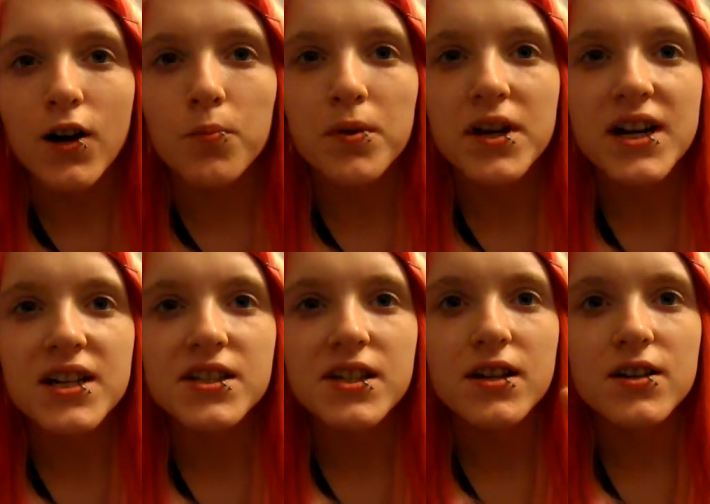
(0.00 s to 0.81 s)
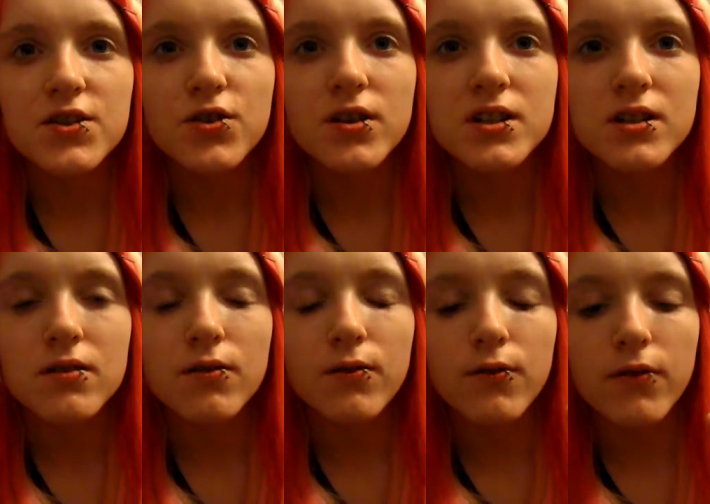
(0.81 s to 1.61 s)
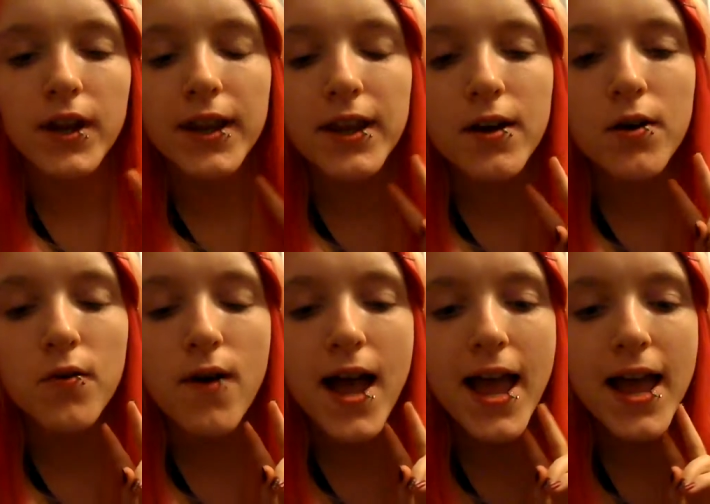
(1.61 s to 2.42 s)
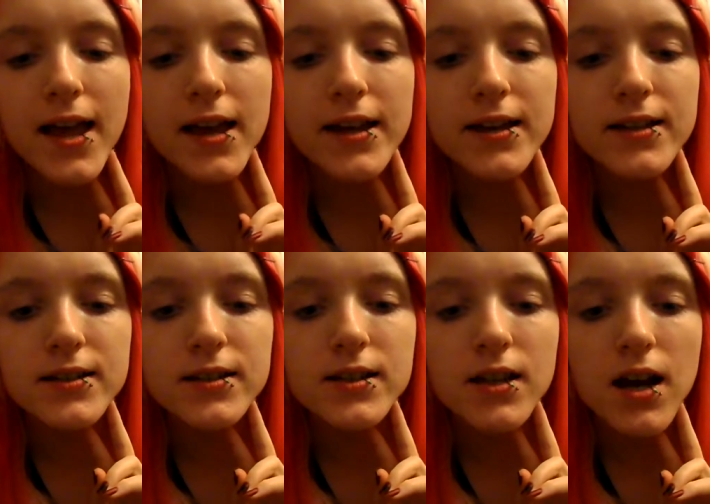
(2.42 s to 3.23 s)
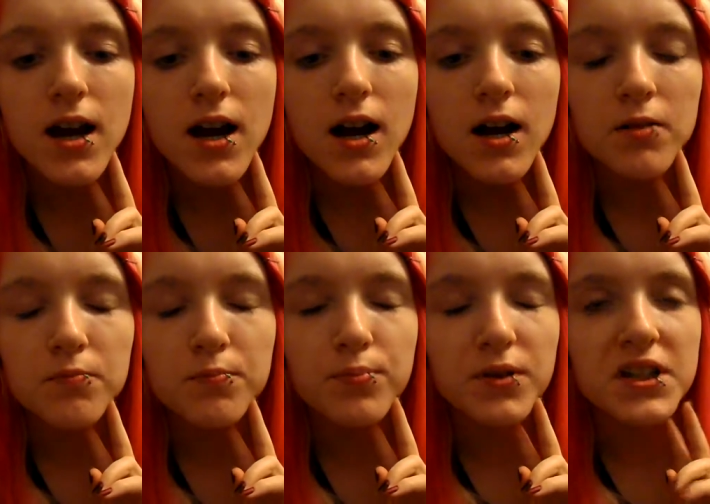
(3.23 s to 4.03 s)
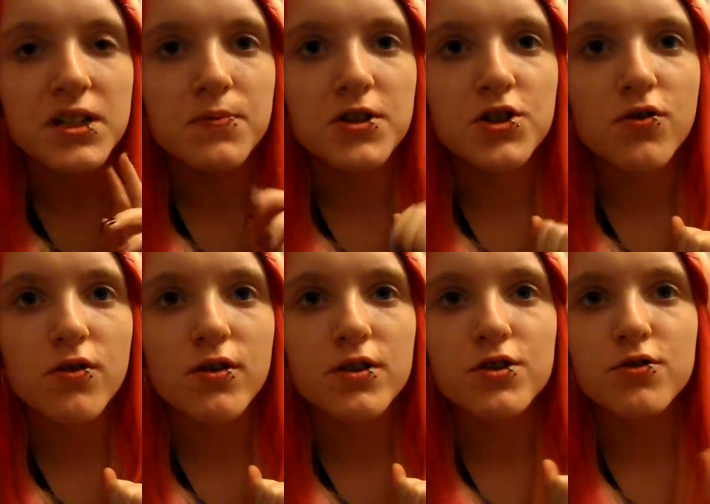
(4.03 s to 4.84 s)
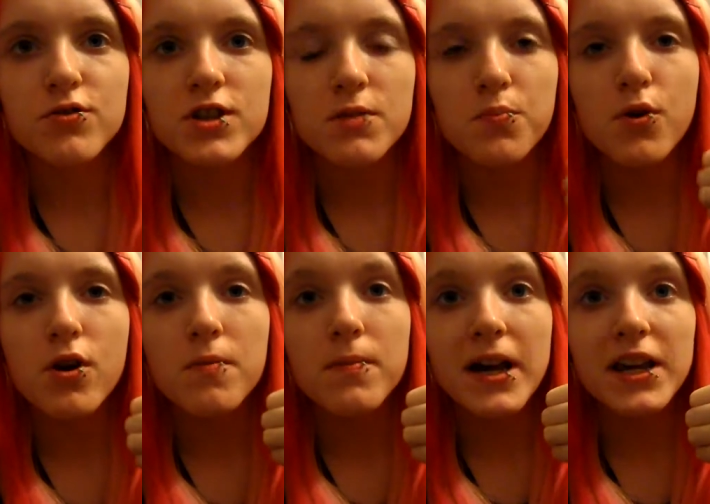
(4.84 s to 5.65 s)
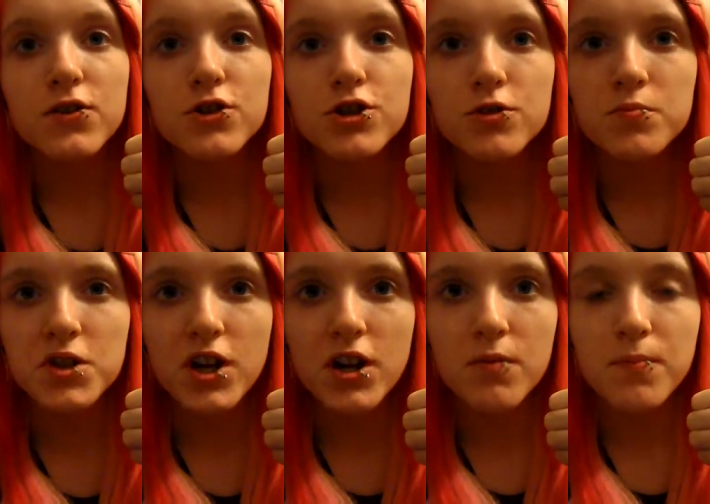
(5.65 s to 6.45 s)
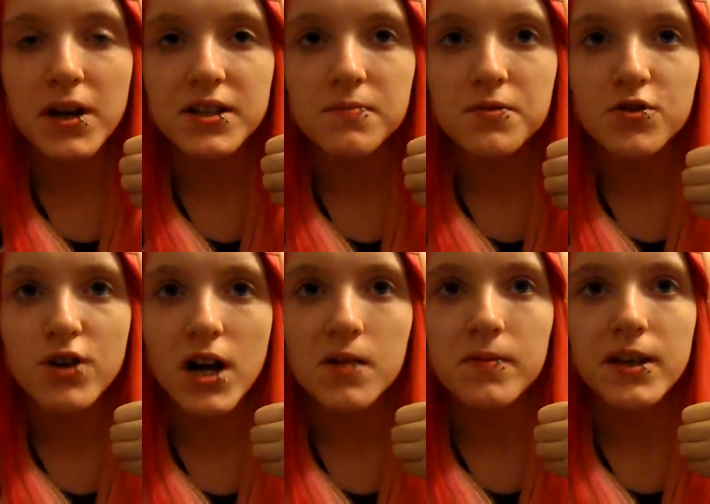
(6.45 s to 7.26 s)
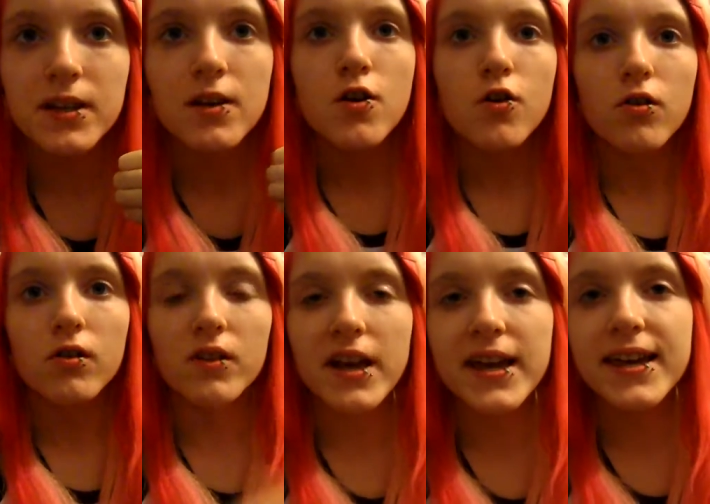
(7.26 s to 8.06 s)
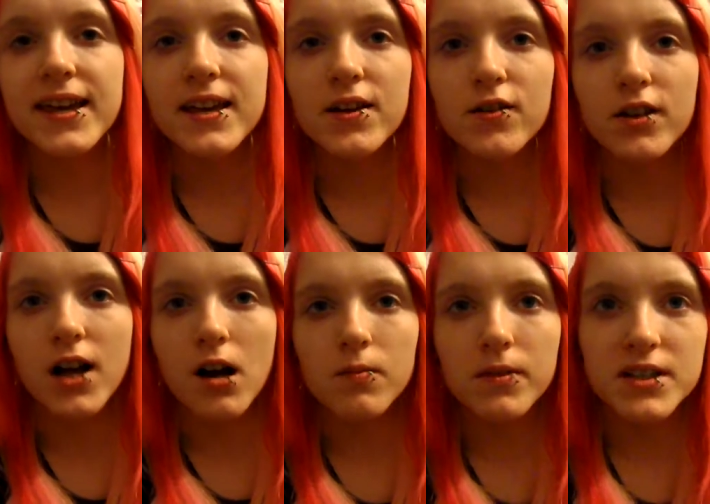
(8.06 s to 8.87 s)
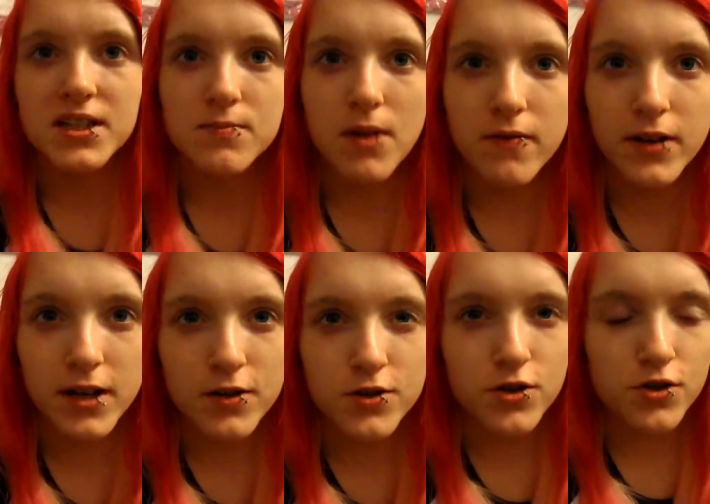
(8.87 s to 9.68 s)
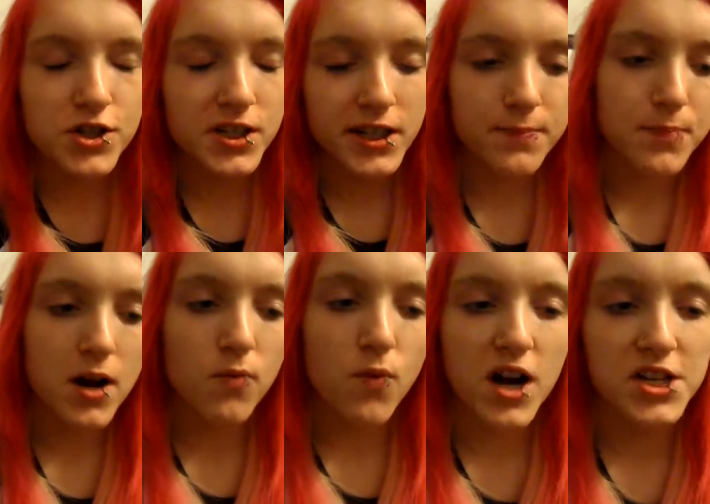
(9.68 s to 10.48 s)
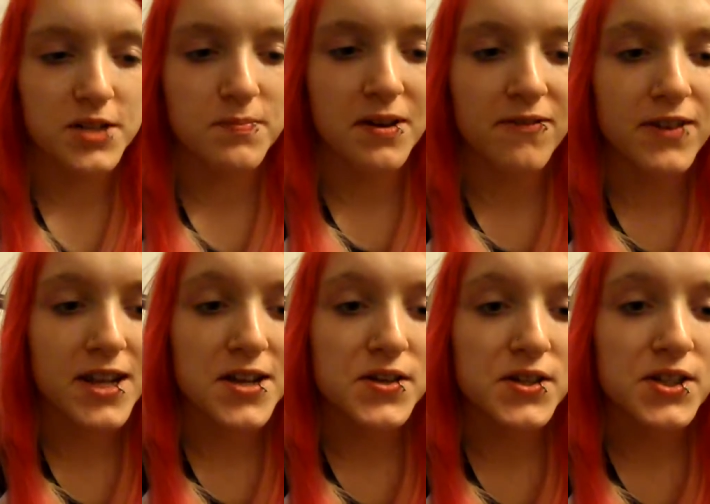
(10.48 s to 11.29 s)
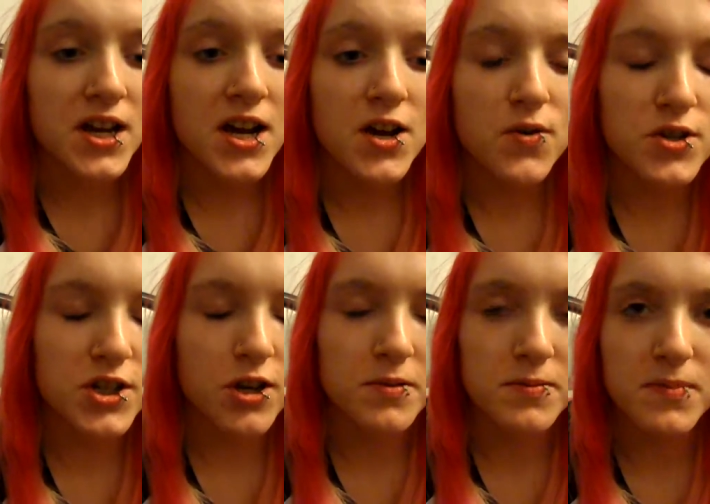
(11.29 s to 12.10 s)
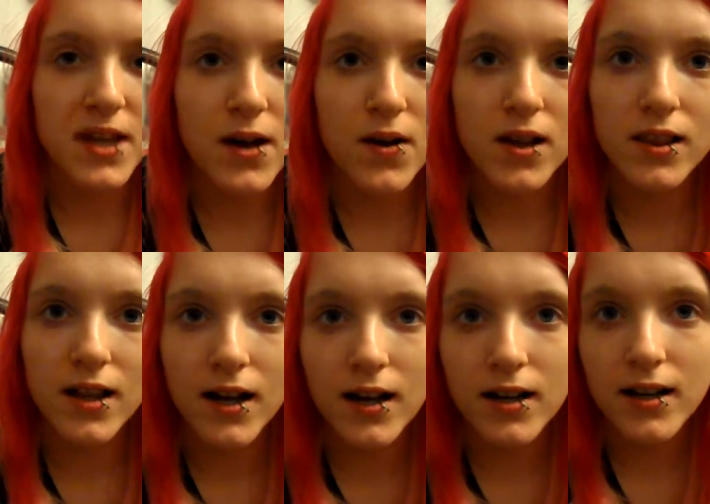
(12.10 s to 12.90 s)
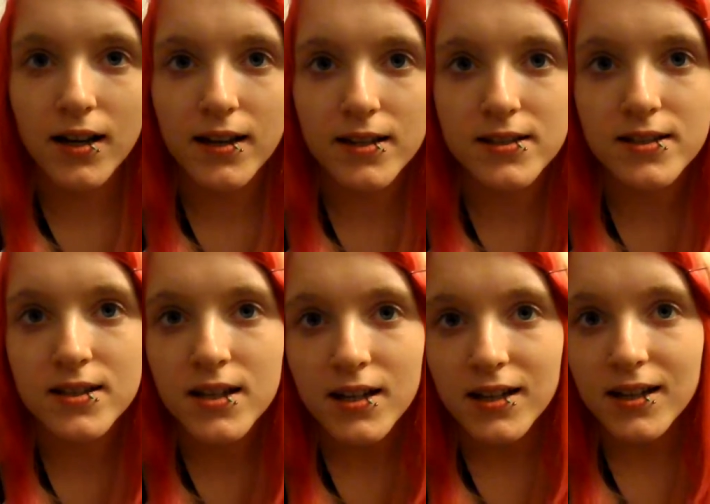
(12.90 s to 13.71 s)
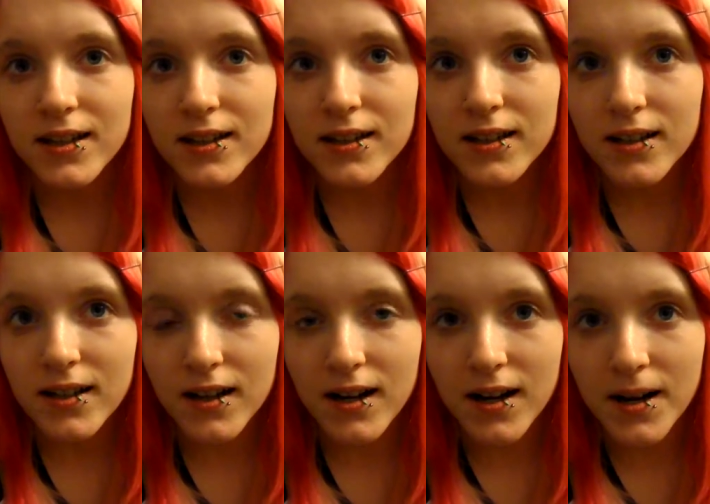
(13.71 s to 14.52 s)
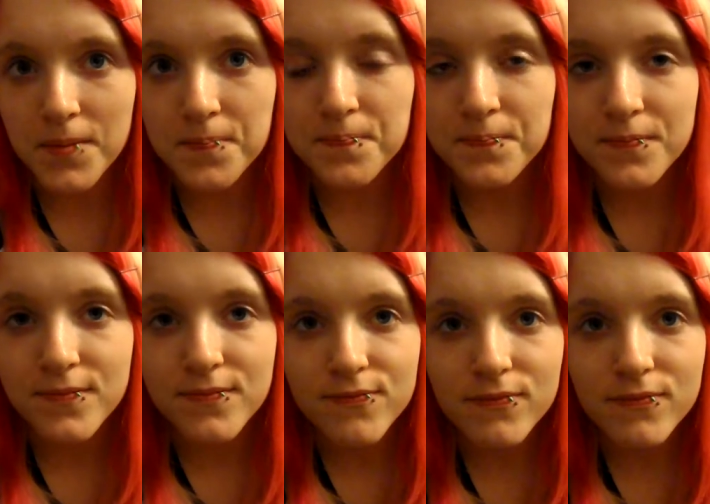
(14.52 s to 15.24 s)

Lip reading: hope you guys did enjoy this little video, and please be sure to support my YouTube channel by subscribing, liking, or commenting my videos, or just keep on watching my videos, which helps me out a lot. And